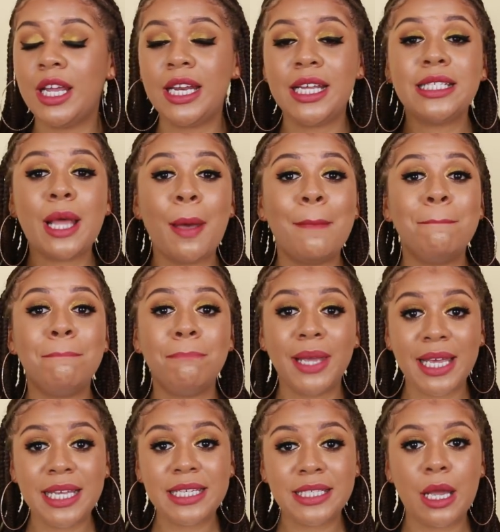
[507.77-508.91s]
It is
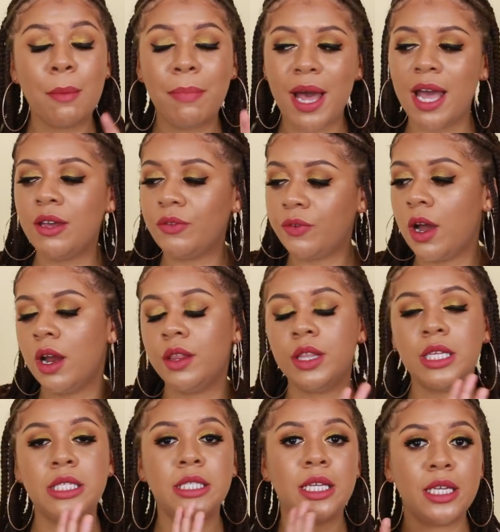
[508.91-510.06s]
amazing. By far,
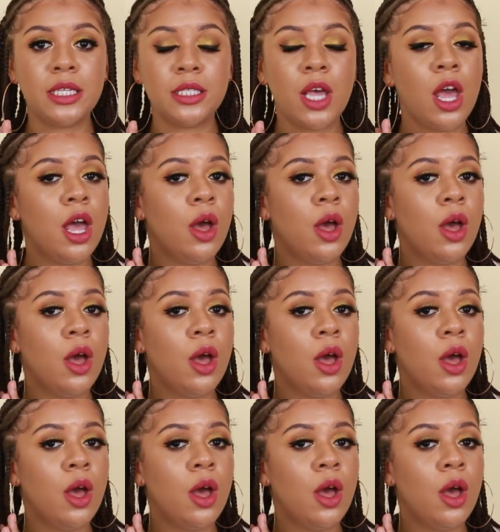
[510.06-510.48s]
this is